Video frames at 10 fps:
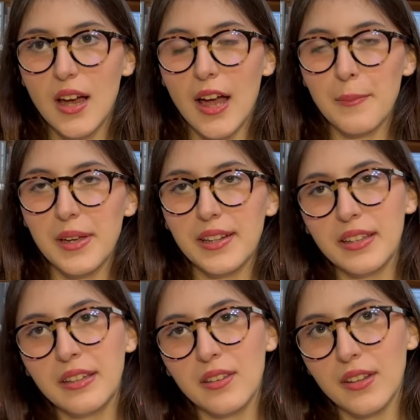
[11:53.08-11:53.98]
I mean,
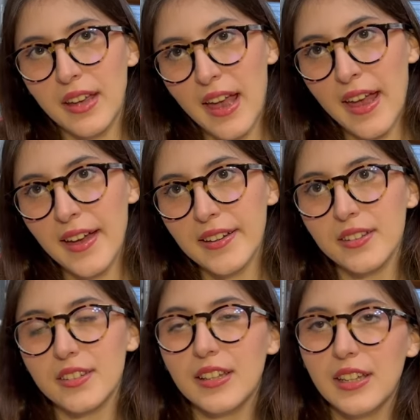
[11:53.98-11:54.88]
in the
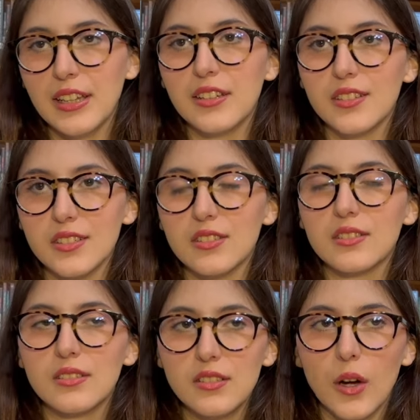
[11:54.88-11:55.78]
end, he does
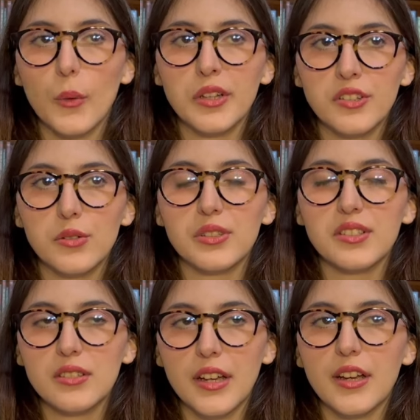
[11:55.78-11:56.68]
go into a
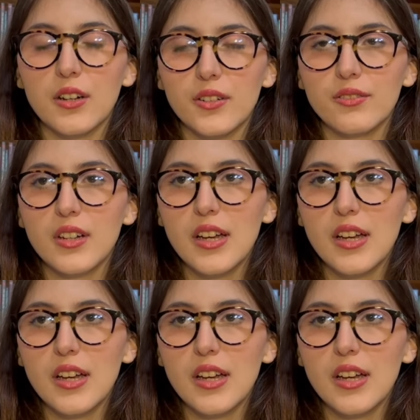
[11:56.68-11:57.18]
state of,